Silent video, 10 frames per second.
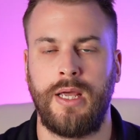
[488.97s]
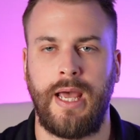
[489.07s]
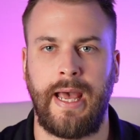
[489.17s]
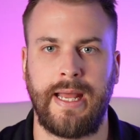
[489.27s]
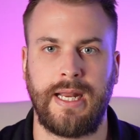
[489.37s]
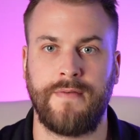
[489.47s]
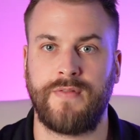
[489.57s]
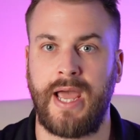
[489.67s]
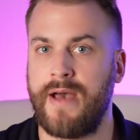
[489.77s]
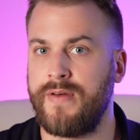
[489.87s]
And if
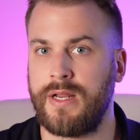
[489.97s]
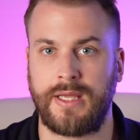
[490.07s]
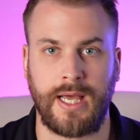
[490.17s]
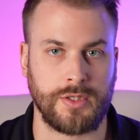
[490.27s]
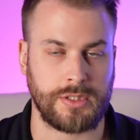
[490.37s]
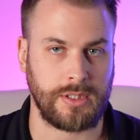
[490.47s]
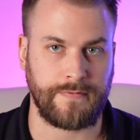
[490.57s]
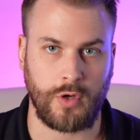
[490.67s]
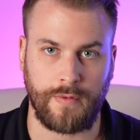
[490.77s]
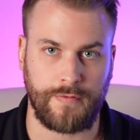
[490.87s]
they have anything else
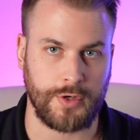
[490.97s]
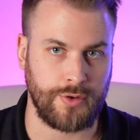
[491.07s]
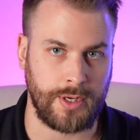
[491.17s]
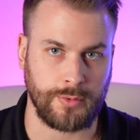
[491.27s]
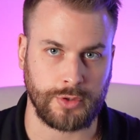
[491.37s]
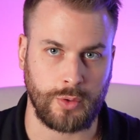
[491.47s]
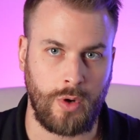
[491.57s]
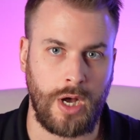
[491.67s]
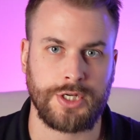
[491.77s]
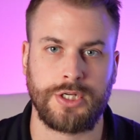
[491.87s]
left over for Trainual to
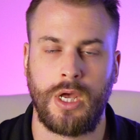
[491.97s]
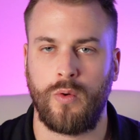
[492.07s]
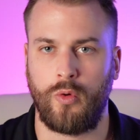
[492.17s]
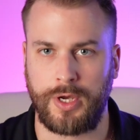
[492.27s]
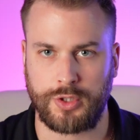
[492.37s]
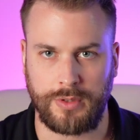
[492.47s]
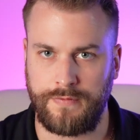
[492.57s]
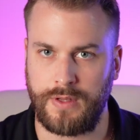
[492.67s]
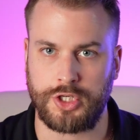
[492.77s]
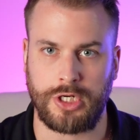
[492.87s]
watch, we'll make sure they
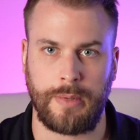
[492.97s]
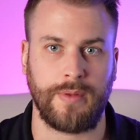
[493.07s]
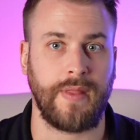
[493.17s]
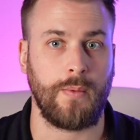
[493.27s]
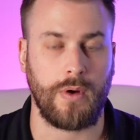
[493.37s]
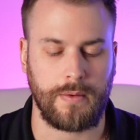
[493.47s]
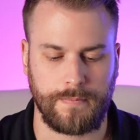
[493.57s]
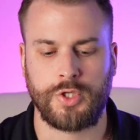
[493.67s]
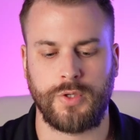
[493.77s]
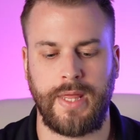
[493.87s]
finish it up on day 1.
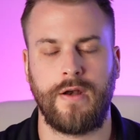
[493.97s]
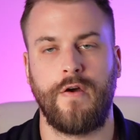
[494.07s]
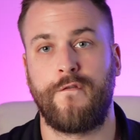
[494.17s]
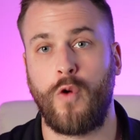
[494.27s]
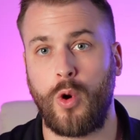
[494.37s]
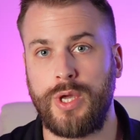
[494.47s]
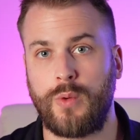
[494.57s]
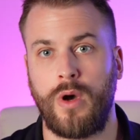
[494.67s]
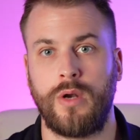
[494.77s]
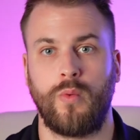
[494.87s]
So then for week
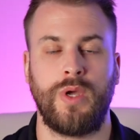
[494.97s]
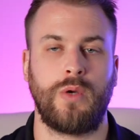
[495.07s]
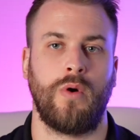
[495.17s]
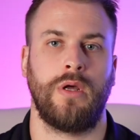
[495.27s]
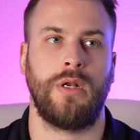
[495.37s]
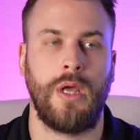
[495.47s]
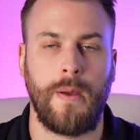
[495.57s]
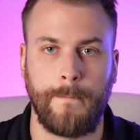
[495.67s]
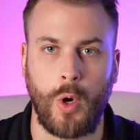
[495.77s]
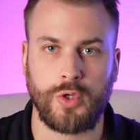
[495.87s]
1,
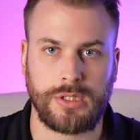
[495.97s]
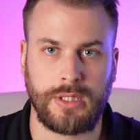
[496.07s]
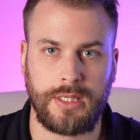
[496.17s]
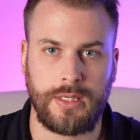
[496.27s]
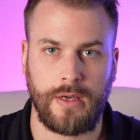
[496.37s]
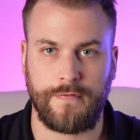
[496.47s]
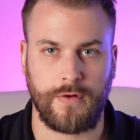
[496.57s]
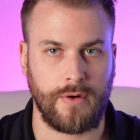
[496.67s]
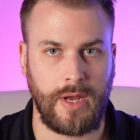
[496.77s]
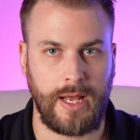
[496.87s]
mostly
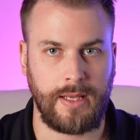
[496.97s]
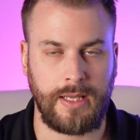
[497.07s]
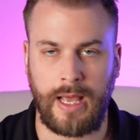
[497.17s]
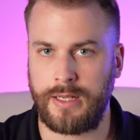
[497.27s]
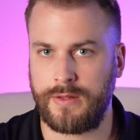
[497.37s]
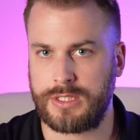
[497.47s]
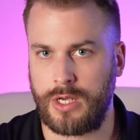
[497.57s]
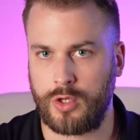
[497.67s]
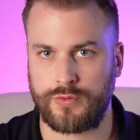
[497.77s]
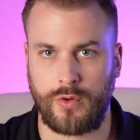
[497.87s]
for any of the
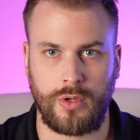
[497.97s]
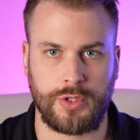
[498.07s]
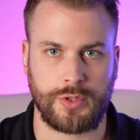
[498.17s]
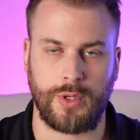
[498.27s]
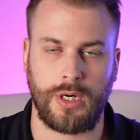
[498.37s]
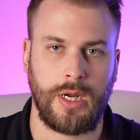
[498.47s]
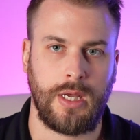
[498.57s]
sales roles or